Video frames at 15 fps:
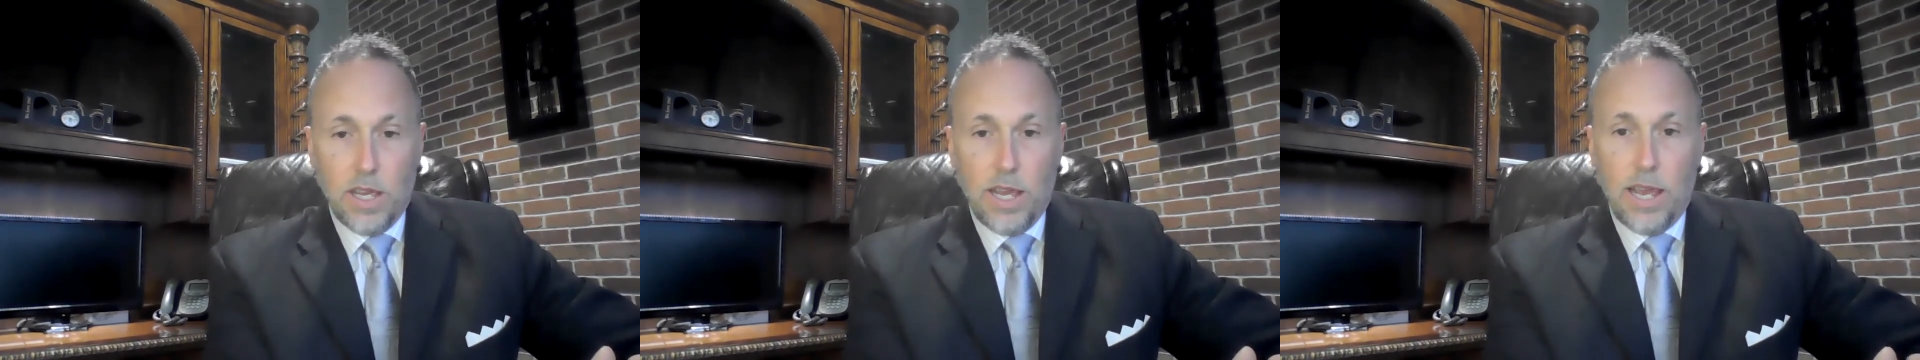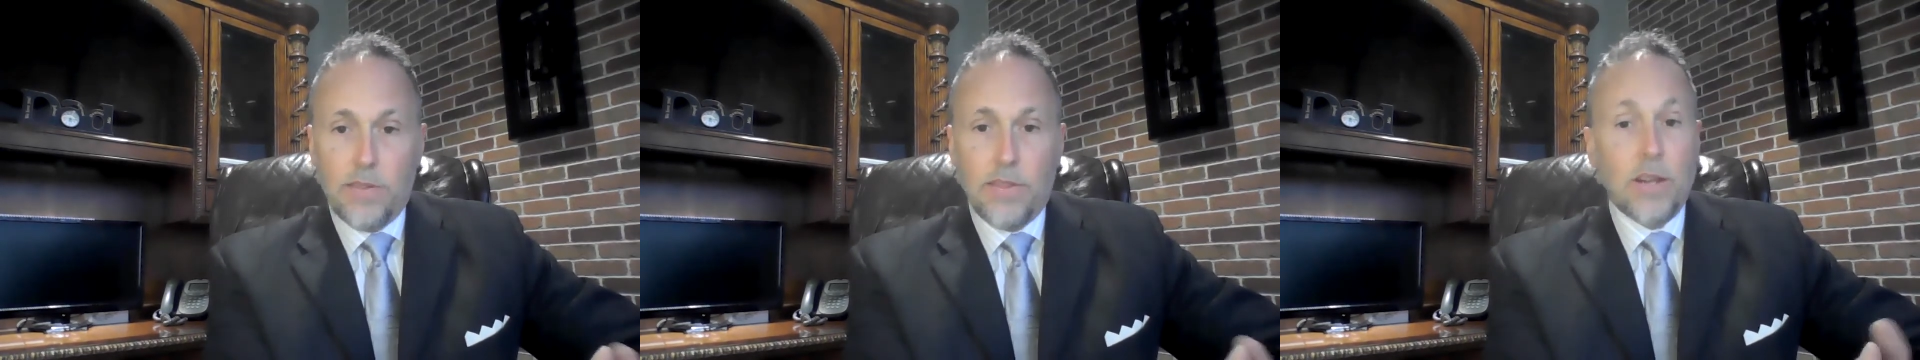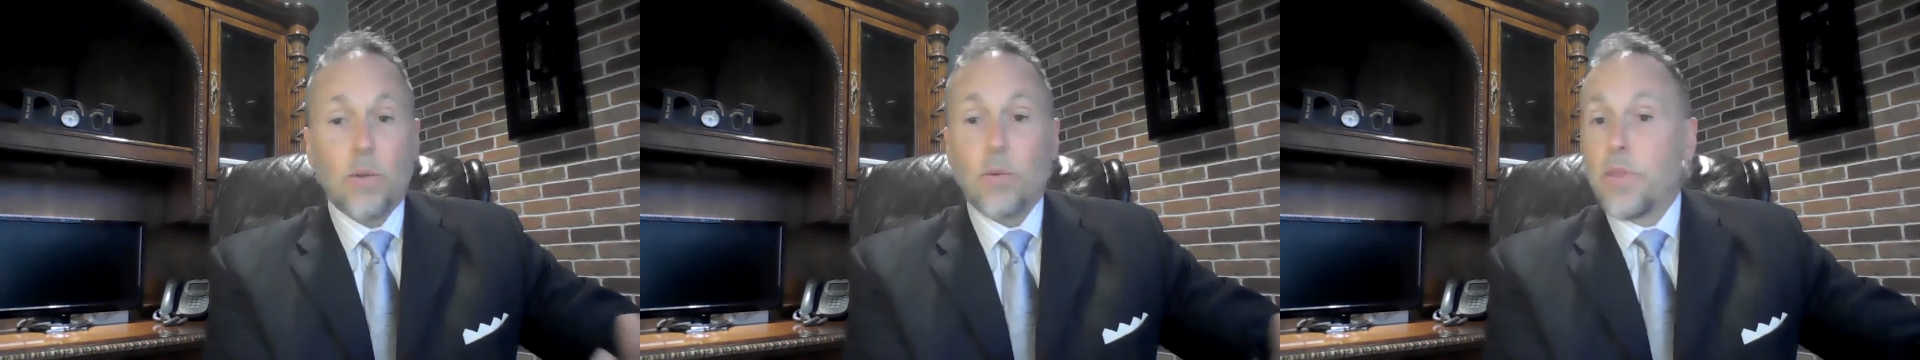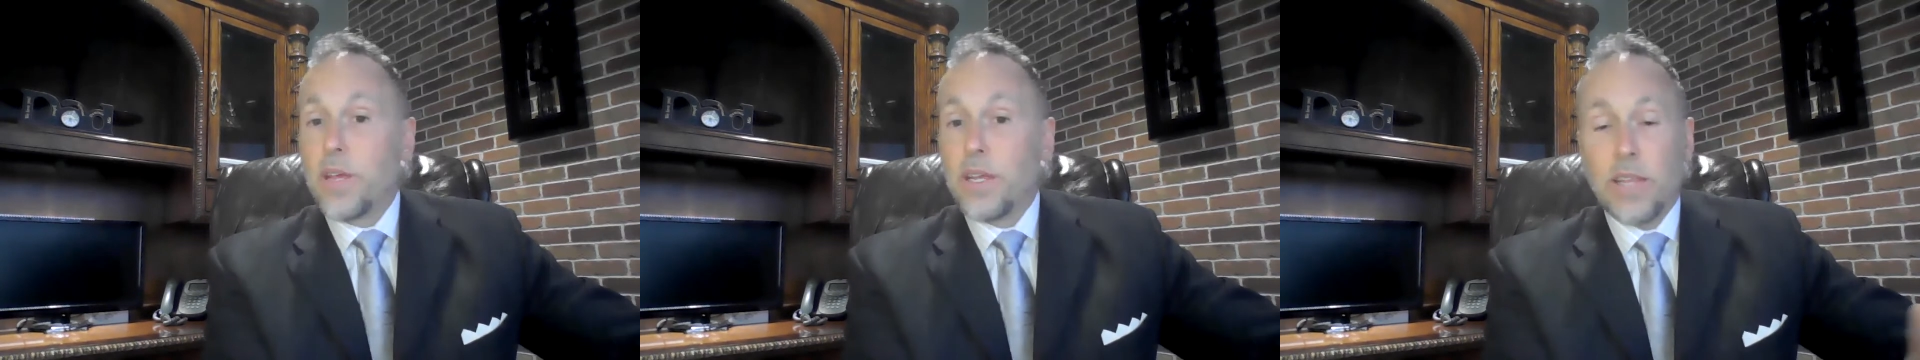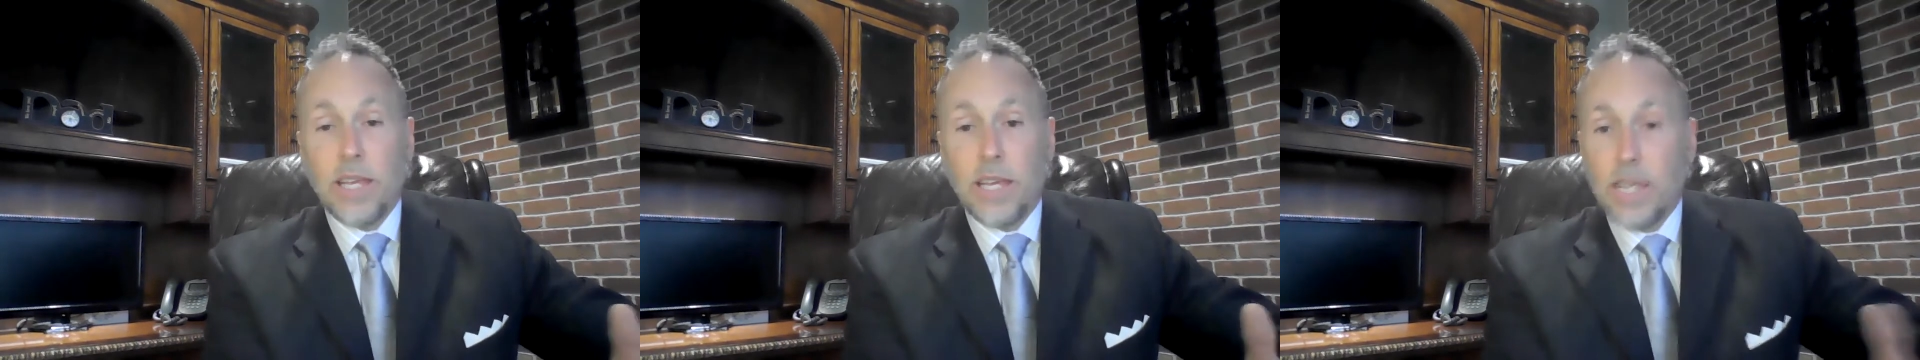and they don't think
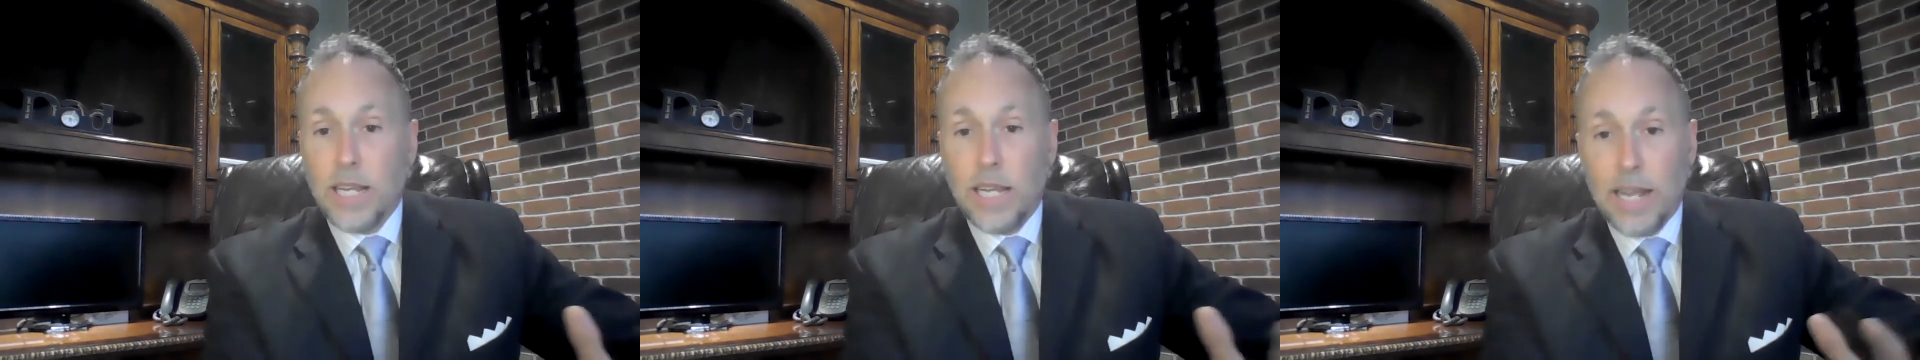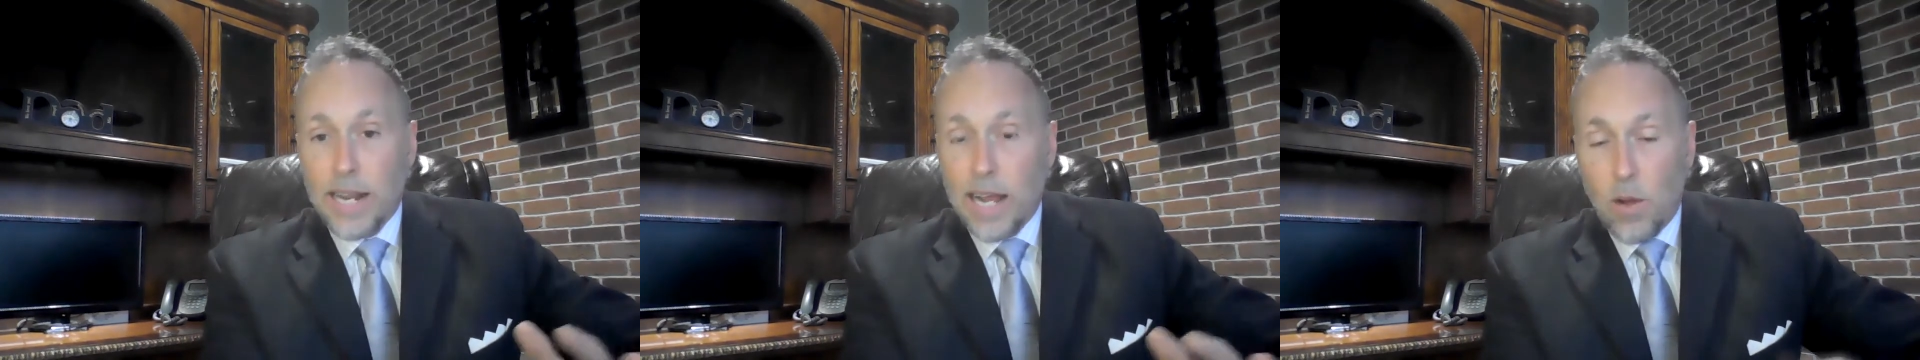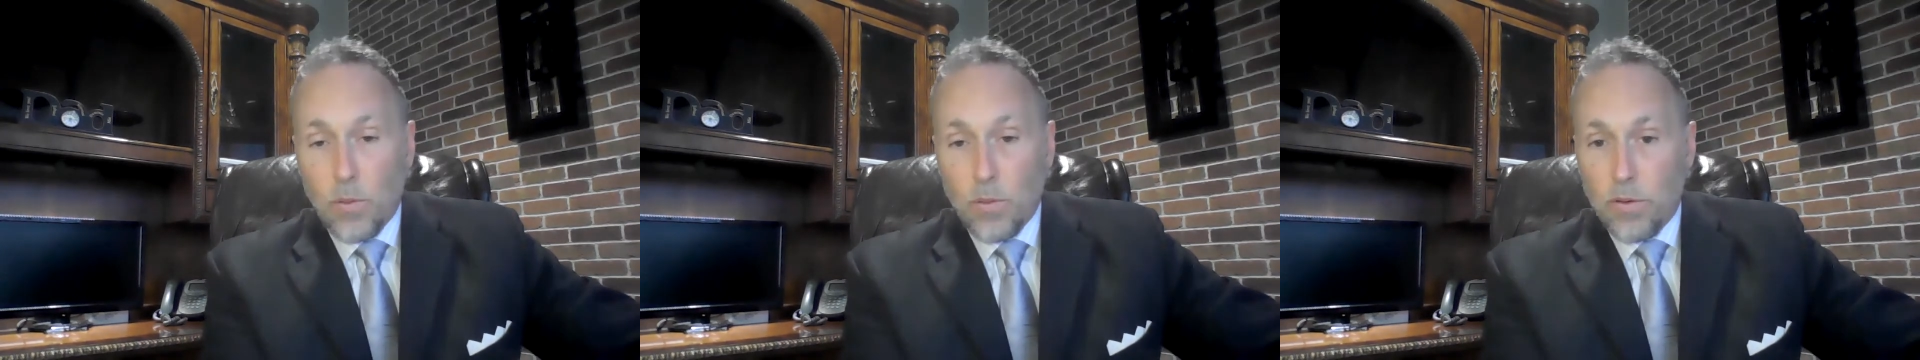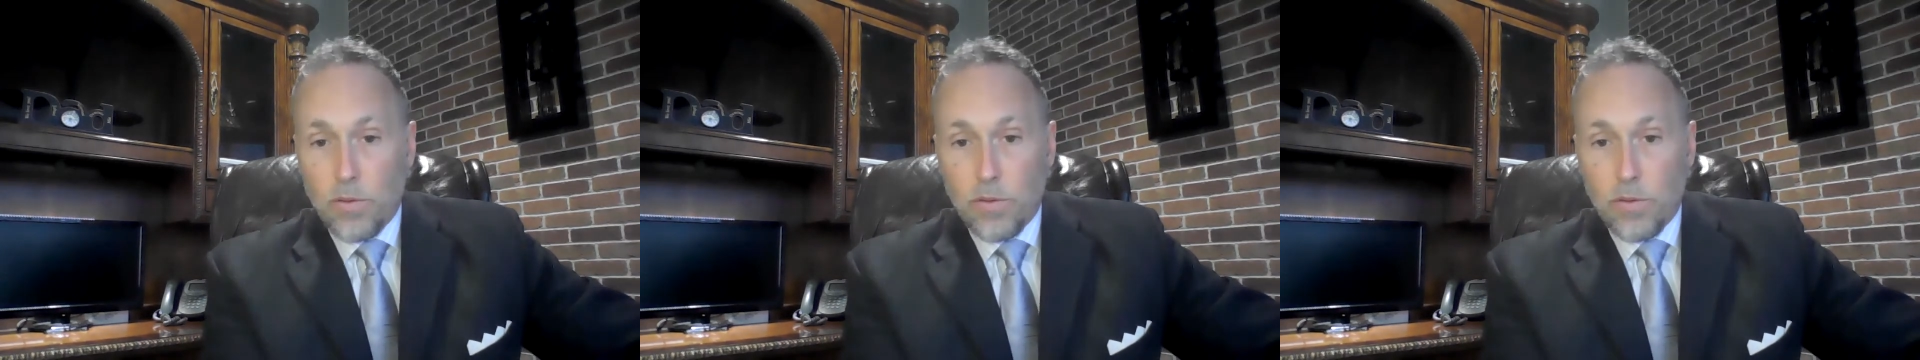they can get out